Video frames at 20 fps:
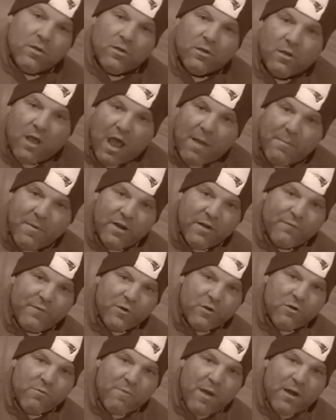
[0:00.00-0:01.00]
I made a
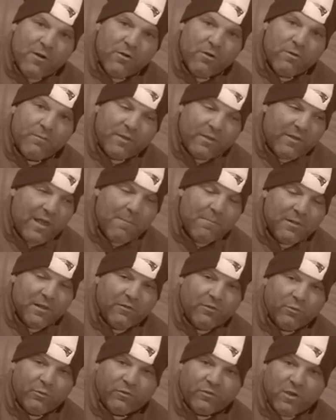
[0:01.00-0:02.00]
video about her because I believe
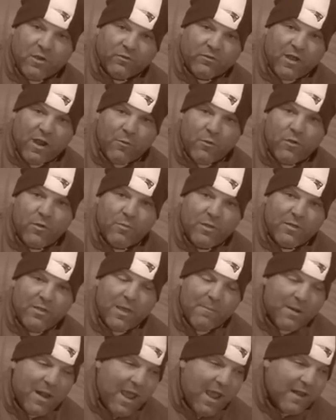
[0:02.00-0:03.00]
she was guilty. I really believe
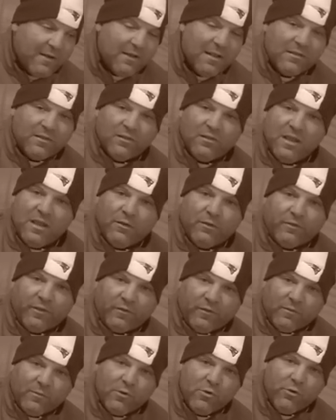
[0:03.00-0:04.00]
that, but I had to let the legal
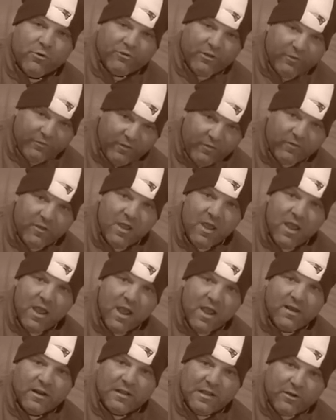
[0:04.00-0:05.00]
system do her justice.
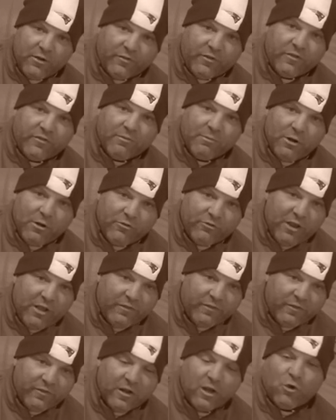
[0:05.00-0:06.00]
And the legal system did her
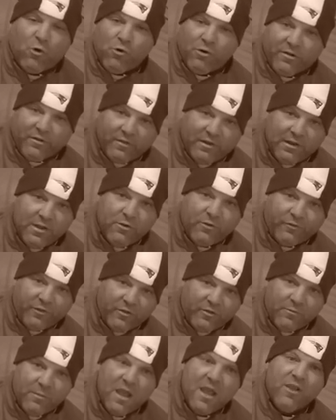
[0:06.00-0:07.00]
justice, and according to the legal
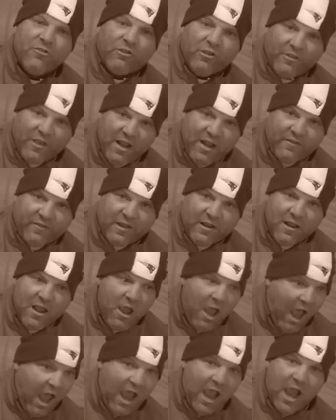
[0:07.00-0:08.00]
system, she's innocent.
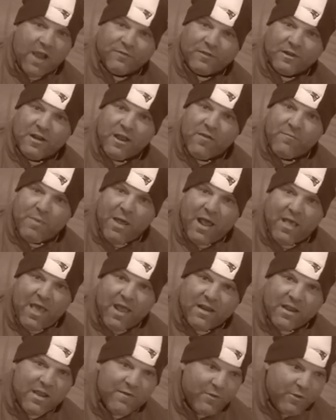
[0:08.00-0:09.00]
I have to live by
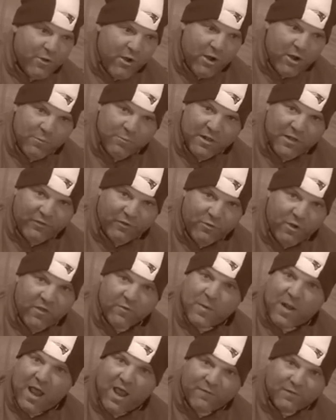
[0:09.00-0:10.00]
that, even though I don't believe she was,
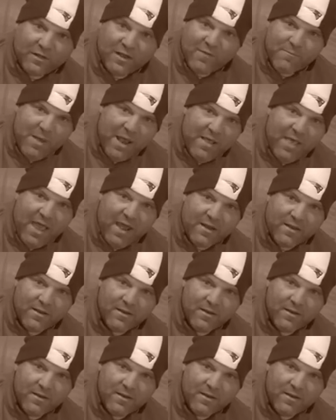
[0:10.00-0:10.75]
but I have to live by that.